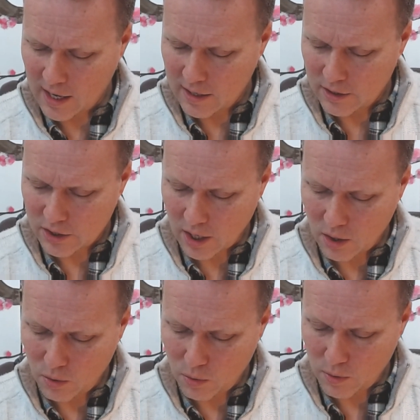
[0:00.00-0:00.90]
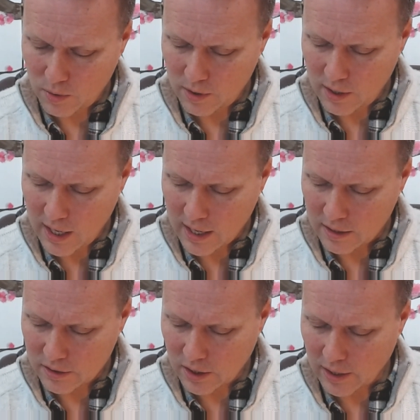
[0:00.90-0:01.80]
So
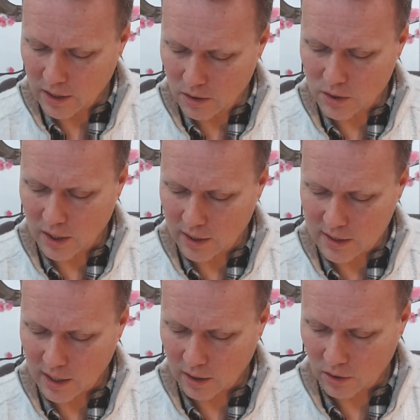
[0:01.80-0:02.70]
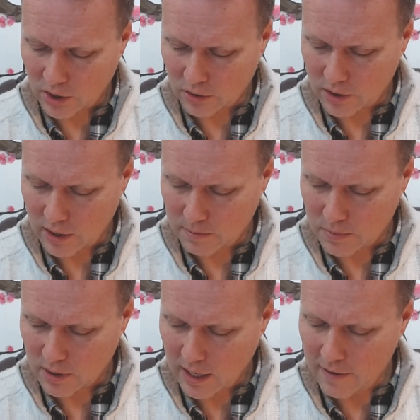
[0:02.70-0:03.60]
they're using these psychological
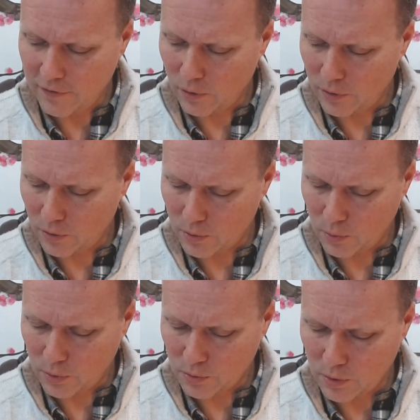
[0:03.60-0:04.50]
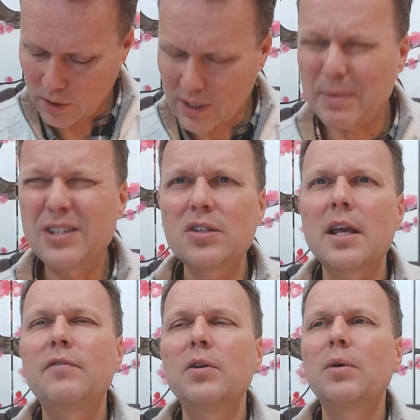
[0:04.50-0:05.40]
terms. If your thought, I mean, just
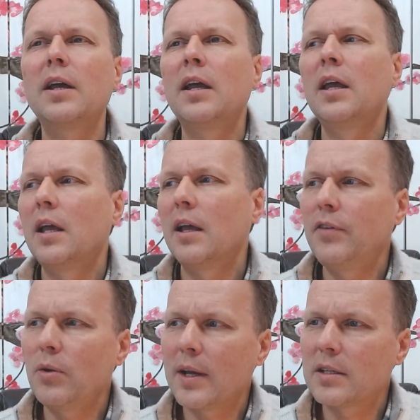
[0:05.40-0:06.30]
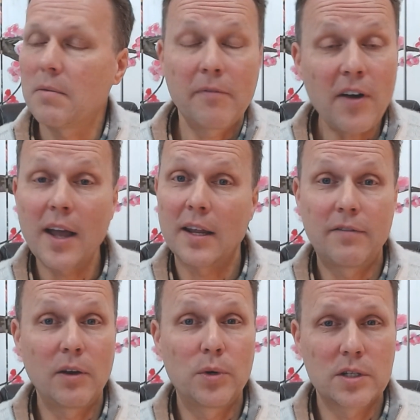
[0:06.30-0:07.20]
if you had to, fine,
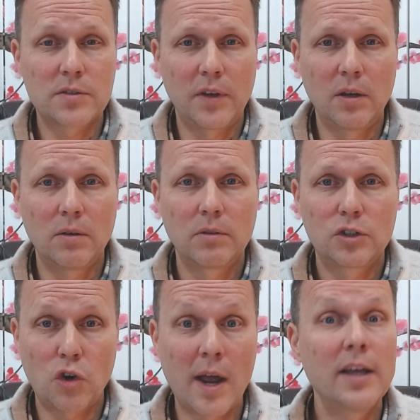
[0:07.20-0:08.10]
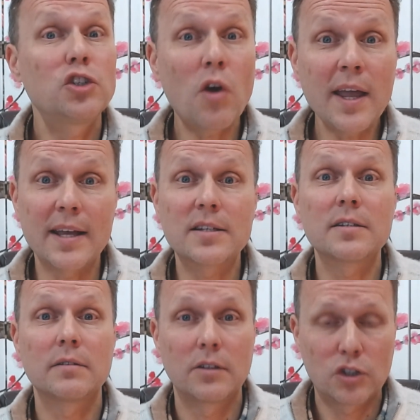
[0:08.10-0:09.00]
if it works for you, try it,
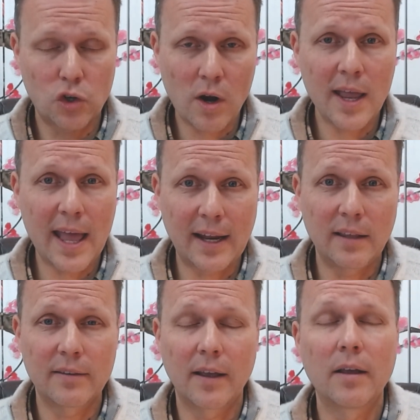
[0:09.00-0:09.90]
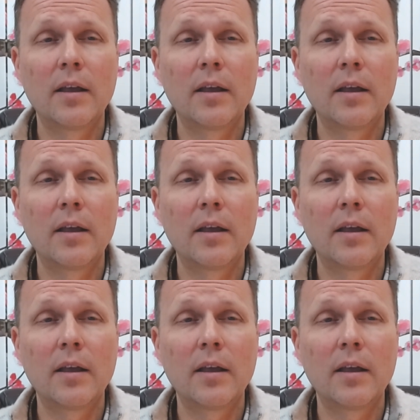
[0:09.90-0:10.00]
try anything.